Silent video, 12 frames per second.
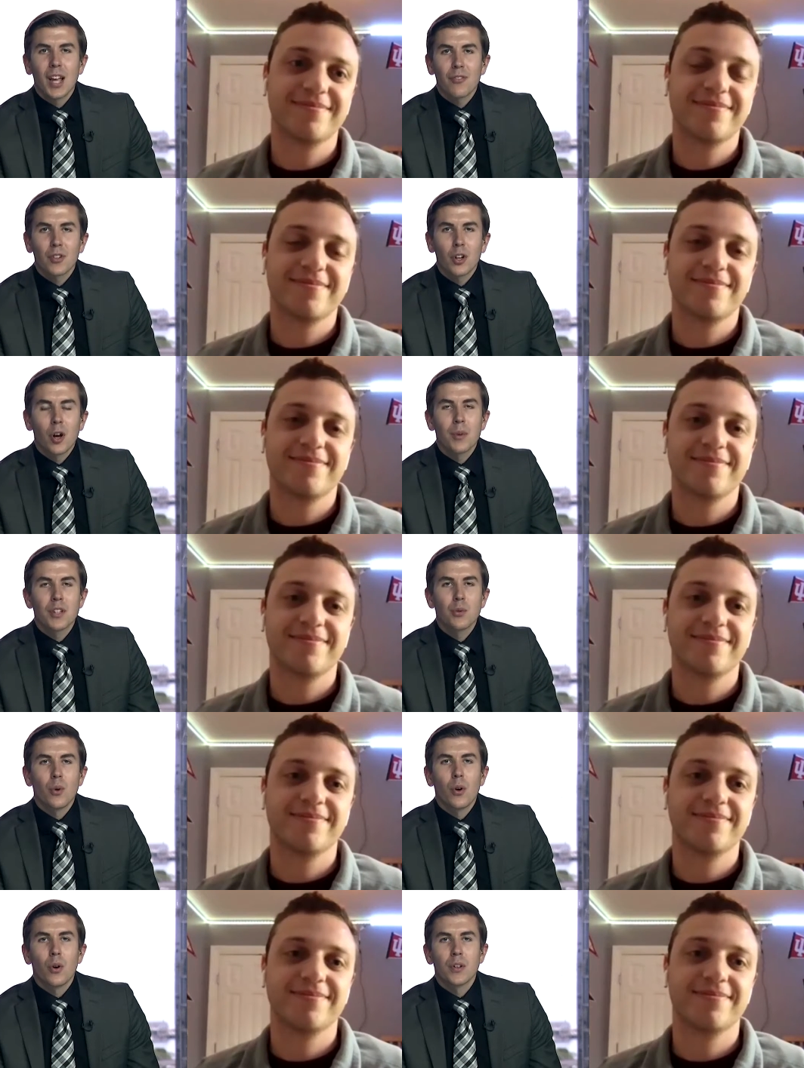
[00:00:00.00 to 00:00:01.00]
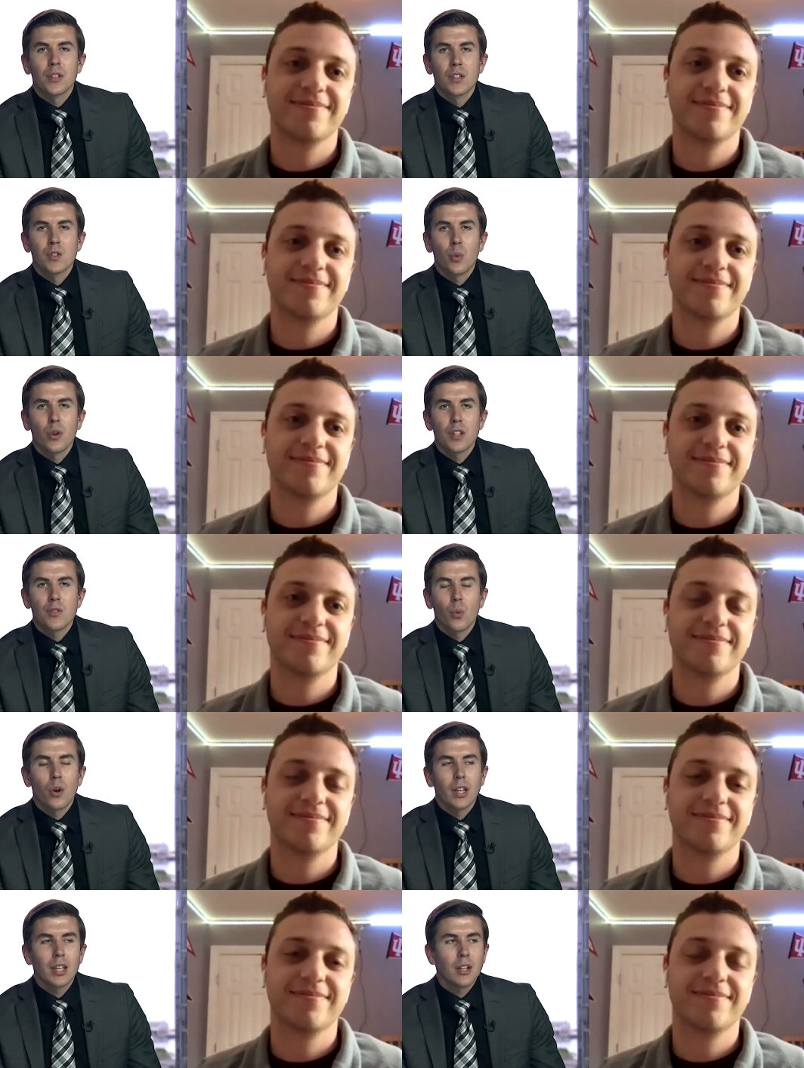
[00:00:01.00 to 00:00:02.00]
Speaker 1: after coming to a halt in
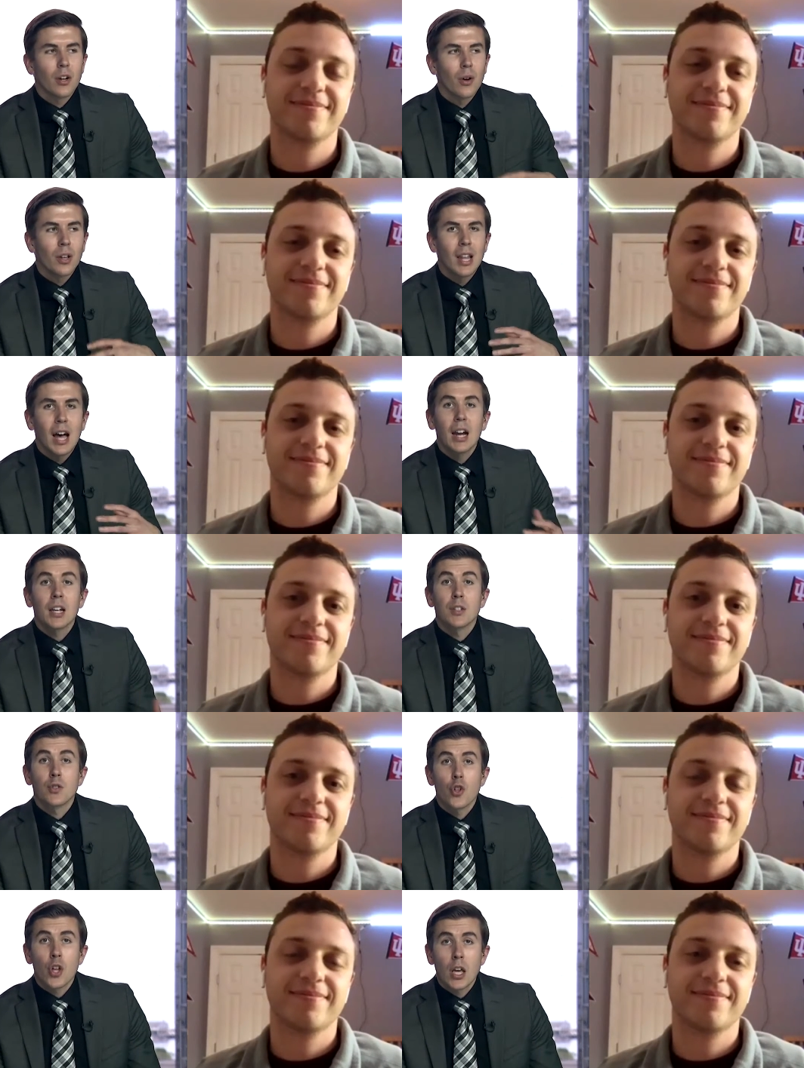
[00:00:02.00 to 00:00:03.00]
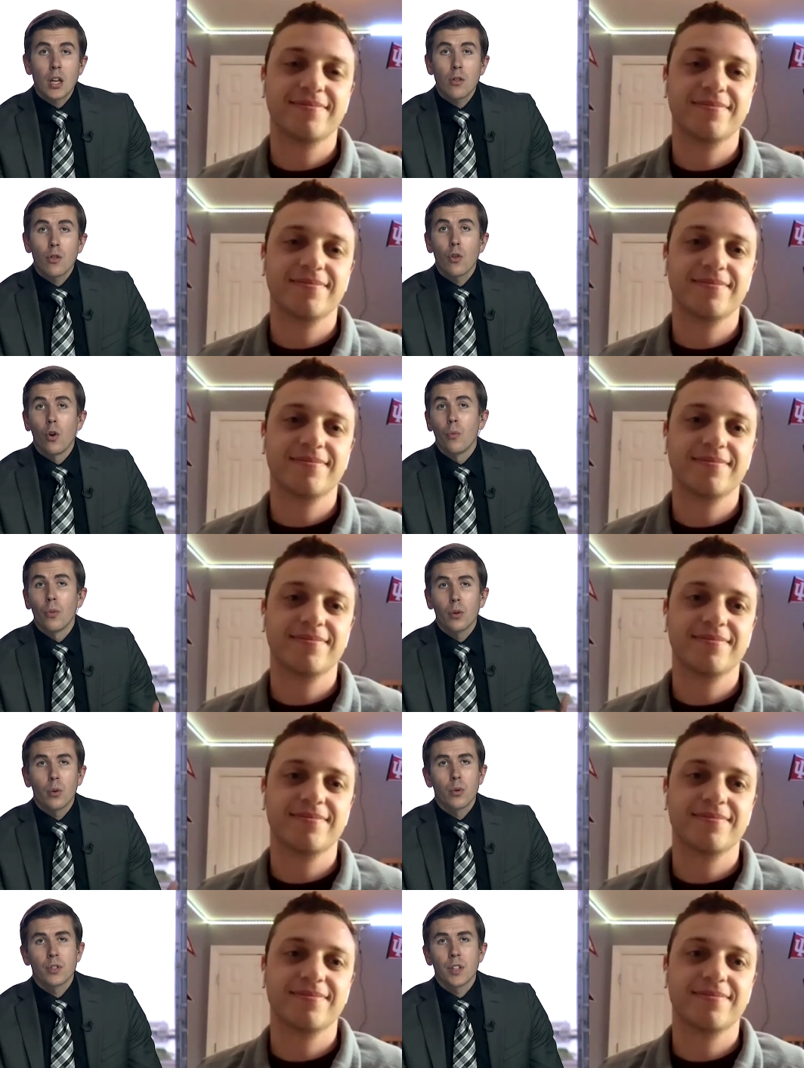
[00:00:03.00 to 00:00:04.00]
2020, you know, a lot has changed over the
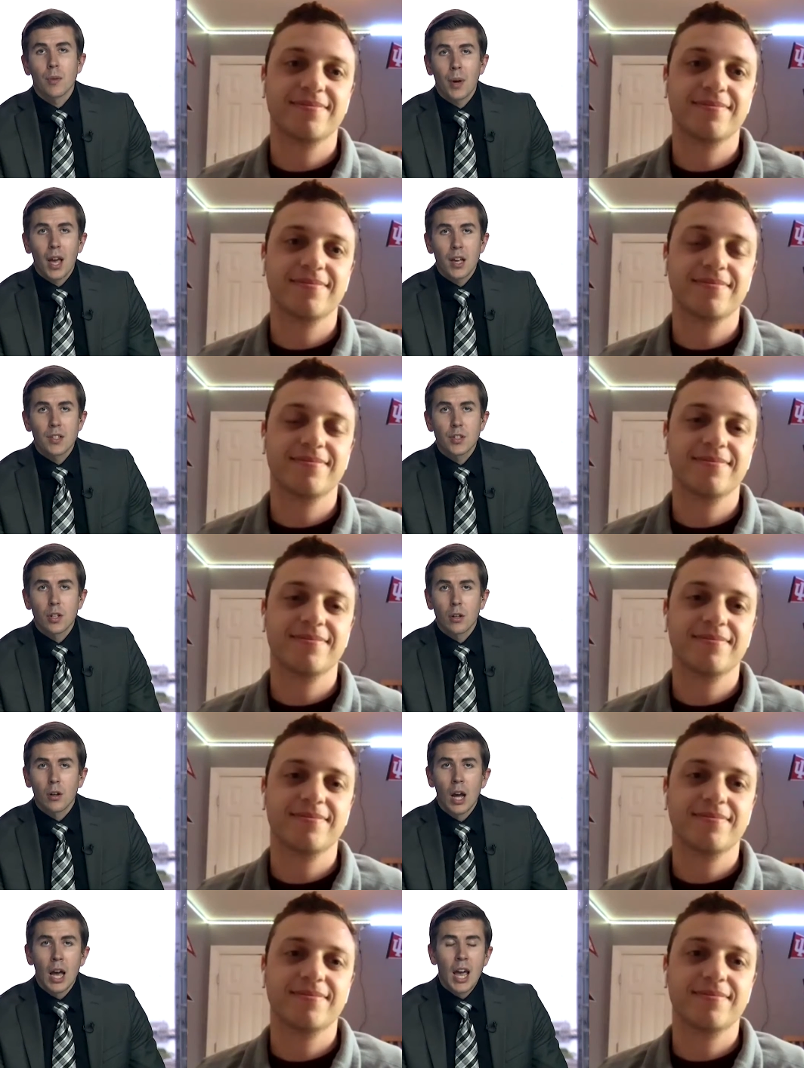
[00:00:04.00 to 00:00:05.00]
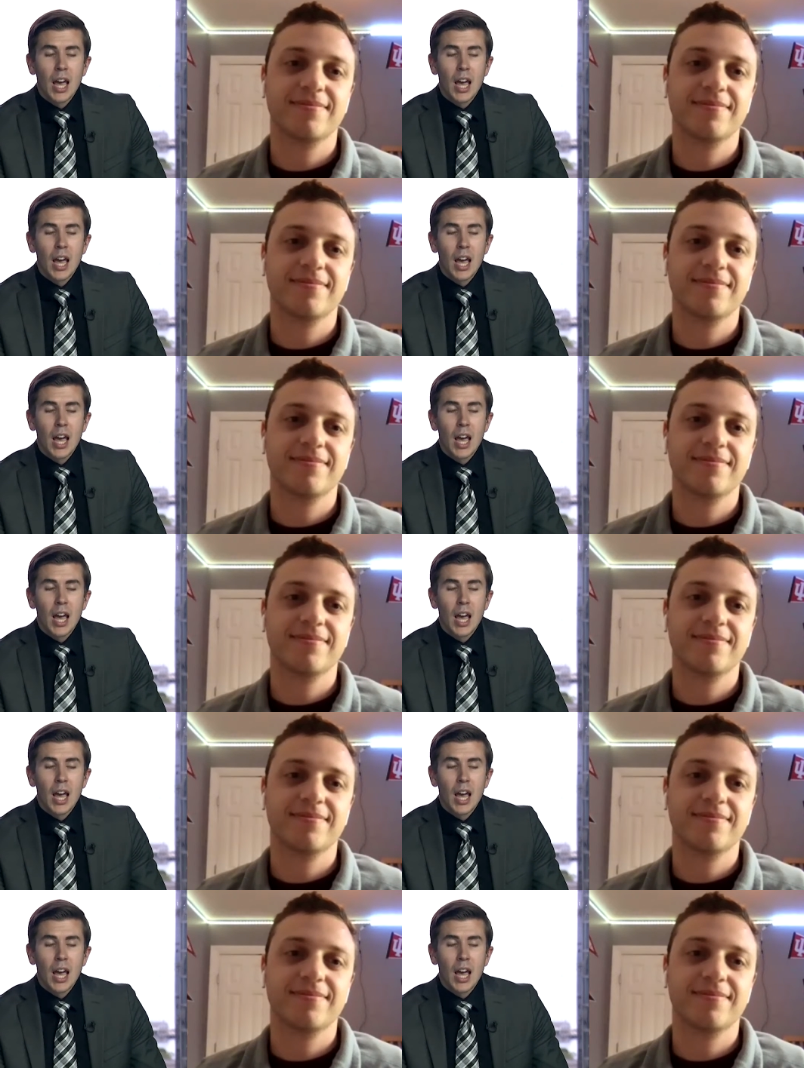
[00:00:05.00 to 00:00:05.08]
course of the past year.